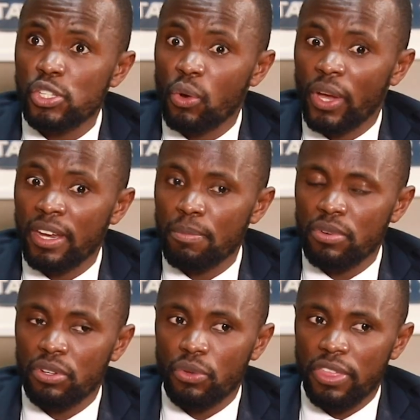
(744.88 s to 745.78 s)
So Enable
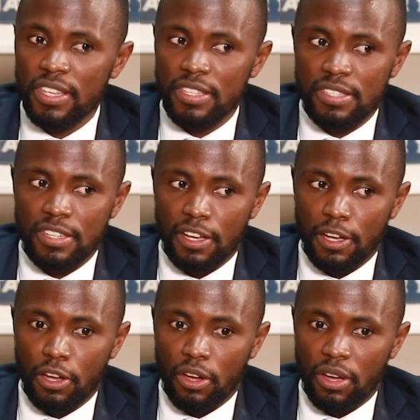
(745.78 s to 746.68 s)
Youth
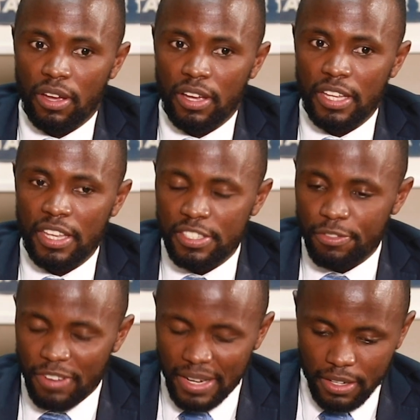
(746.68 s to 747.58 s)
is
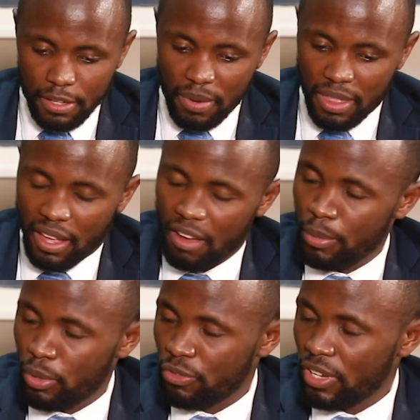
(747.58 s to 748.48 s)
funded by the
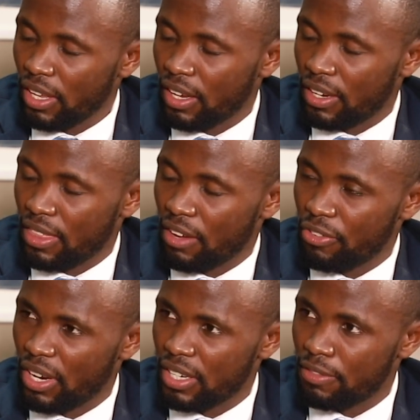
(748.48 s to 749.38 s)
government of Kenya and the
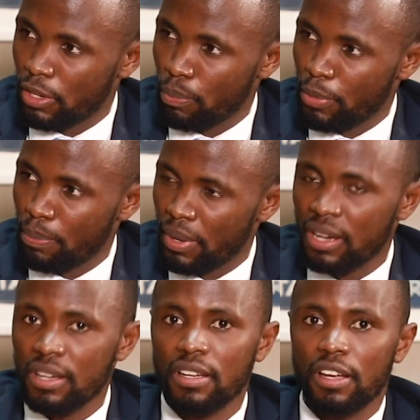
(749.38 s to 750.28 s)
Africa Development
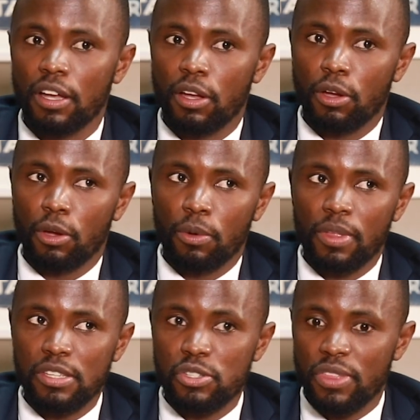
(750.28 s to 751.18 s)
Bank.
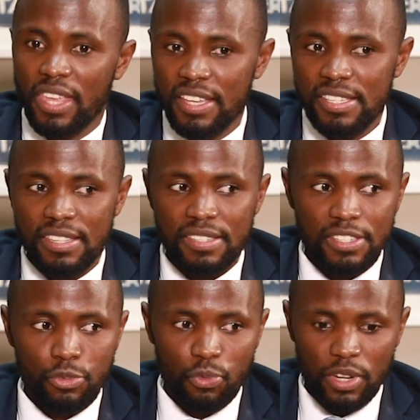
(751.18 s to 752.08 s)
So the essence
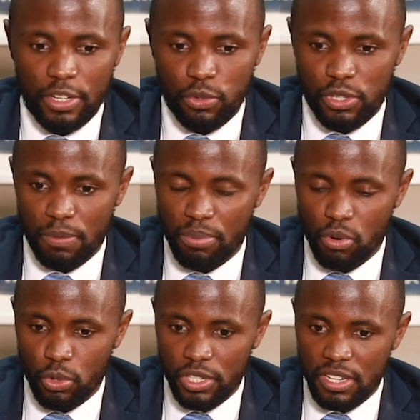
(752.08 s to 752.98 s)
is really to
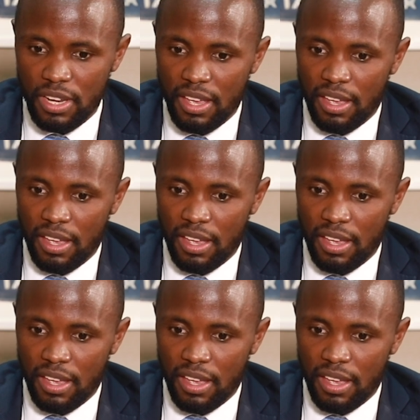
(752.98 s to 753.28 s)
support